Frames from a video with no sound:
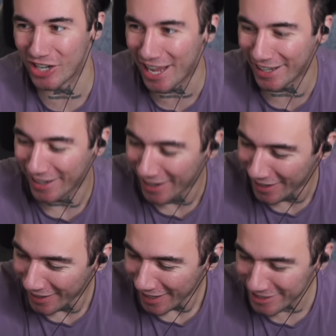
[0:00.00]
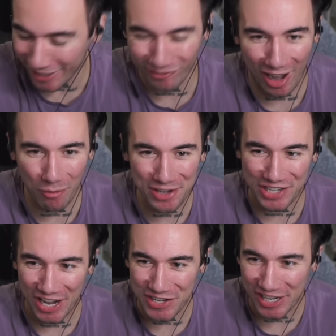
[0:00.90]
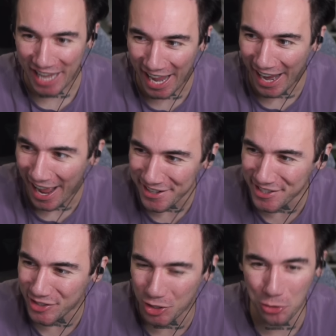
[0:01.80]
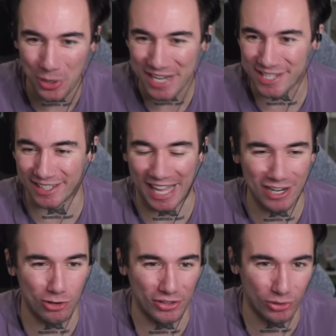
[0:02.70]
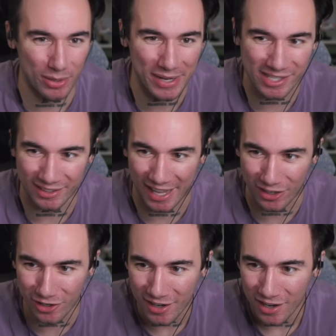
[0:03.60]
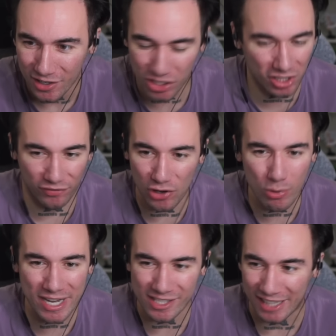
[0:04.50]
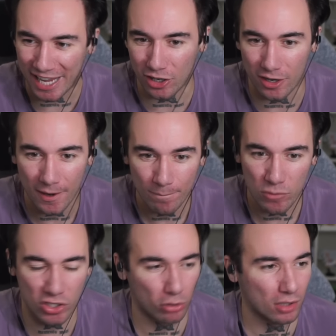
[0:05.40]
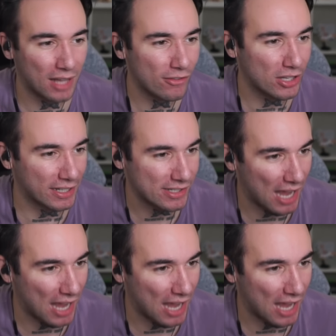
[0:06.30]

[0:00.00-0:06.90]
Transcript: shit. It's like right when JJK ends, two weeks later or three weeks later, just a few weeks later, Solo Leveling is